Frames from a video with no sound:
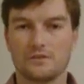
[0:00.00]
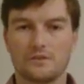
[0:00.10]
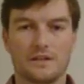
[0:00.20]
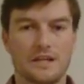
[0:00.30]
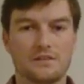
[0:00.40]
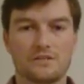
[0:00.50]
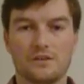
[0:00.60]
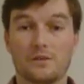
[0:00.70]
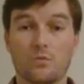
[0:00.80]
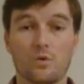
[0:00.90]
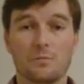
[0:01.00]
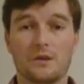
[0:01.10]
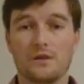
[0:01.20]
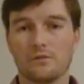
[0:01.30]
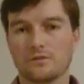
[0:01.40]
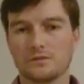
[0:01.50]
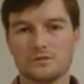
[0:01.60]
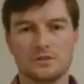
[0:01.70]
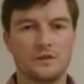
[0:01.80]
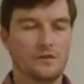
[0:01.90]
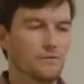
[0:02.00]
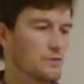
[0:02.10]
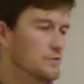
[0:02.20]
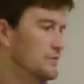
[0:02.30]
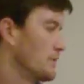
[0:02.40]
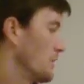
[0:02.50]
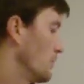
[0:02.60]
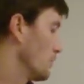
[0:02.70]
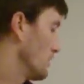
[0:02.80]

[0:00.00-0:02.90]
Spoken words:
a nice sunny warm day versus a cold